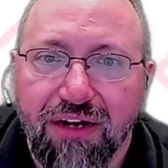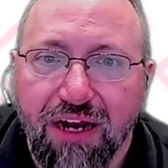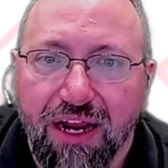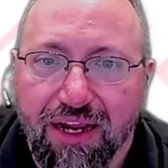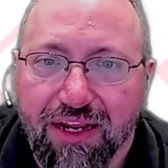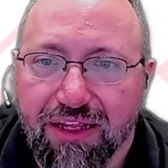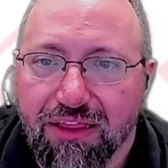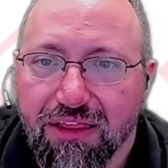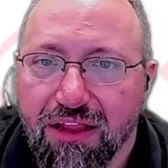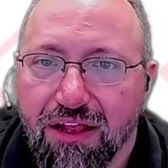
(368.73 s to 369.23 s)
I
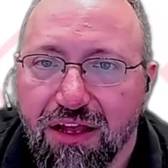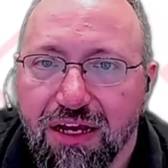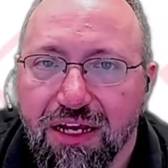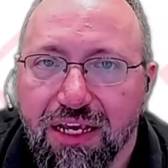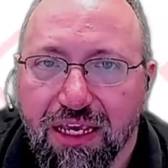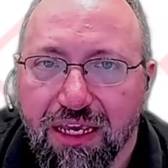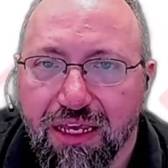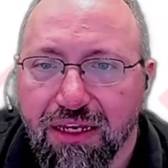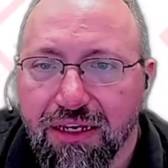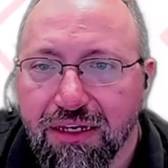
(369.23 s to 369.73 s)
can log
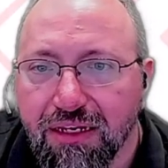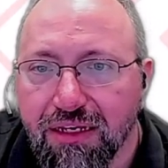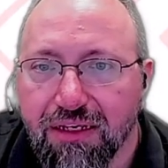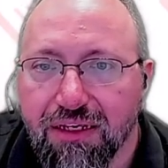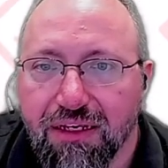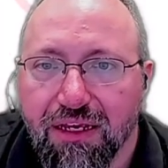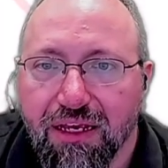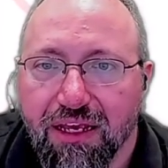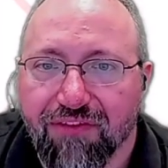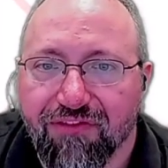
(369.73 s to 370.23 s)
in
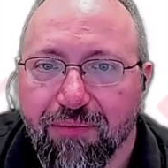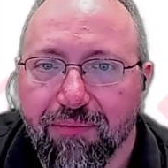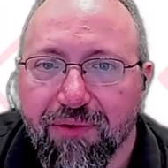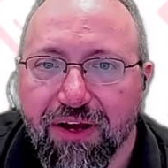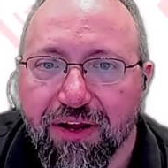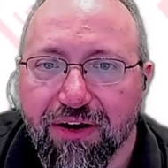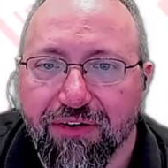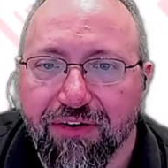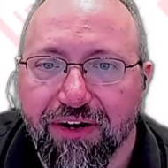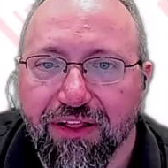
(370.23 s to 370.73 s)
if I'm not
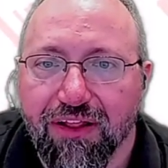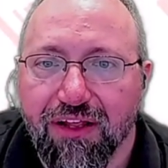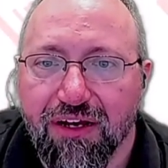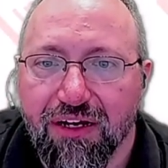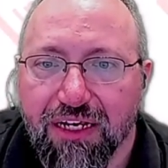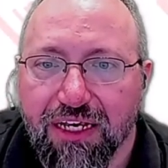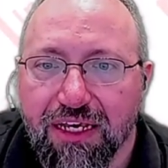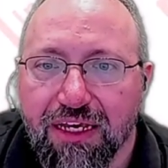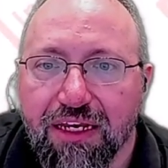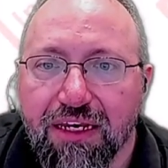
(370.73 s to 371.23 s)
already logged
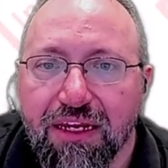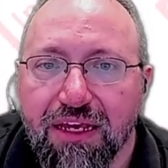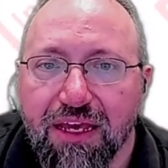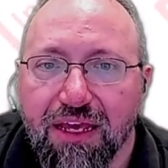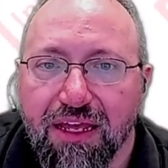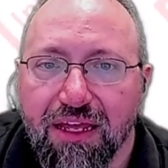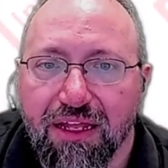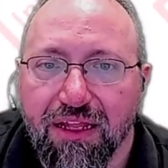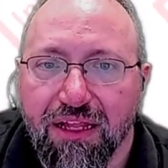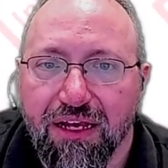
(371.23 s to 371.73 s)
in,
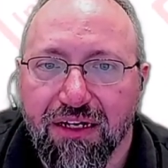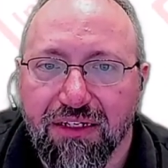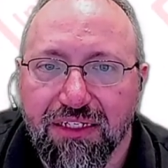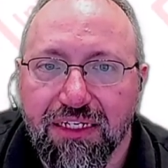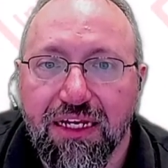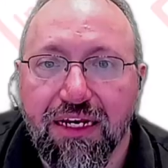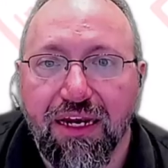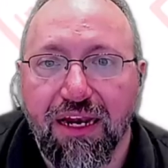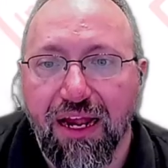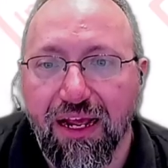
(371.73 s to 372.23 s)

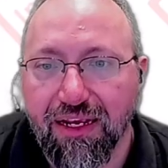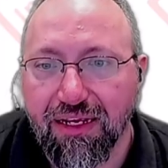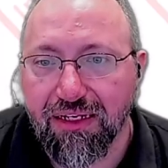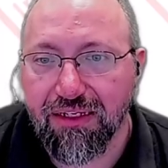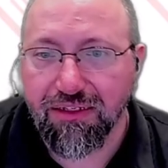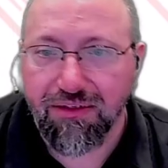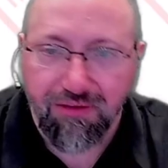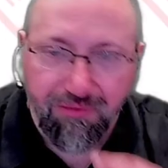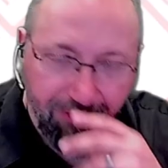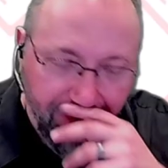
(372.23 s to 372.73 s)
and I
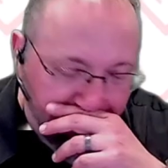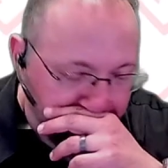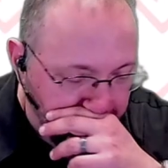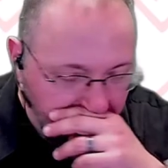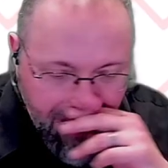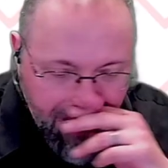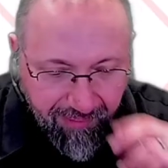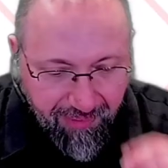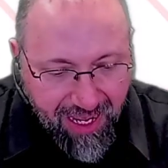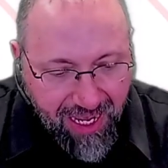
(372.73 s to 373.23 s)
can
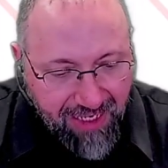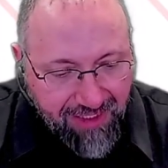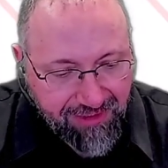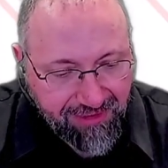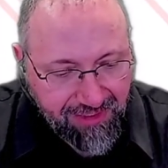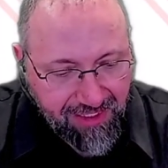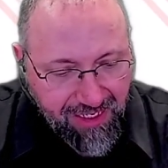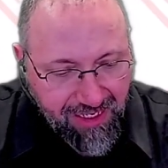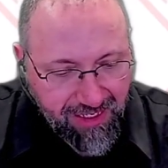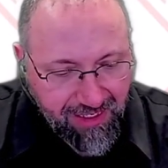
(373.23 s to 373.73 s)
respond back
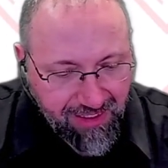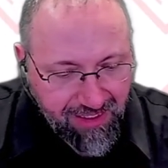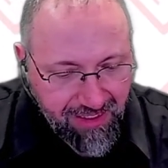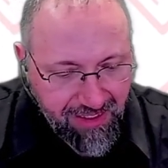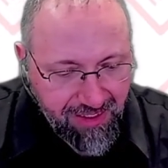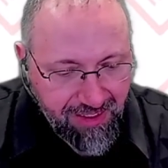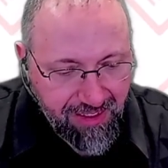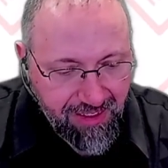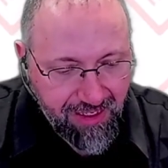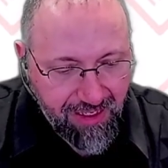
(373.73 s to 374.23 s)
saying,
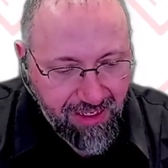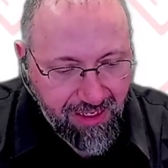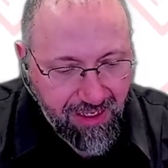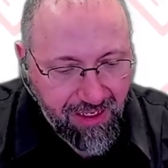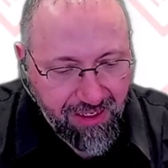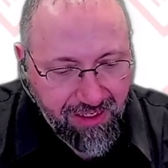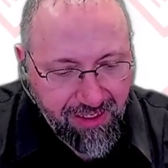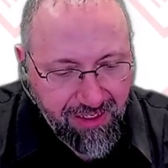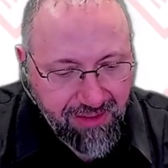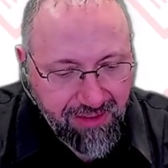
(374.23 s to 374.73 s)

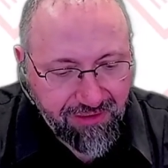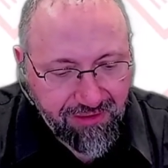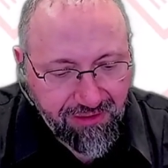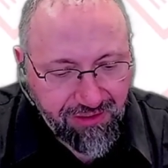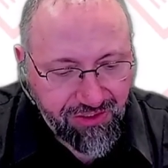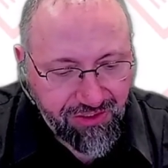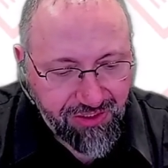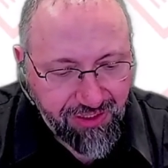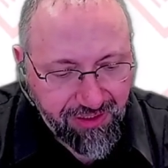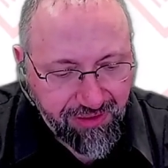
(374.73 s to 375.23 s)
yes, it
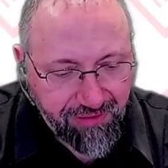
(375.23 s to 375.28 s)
should.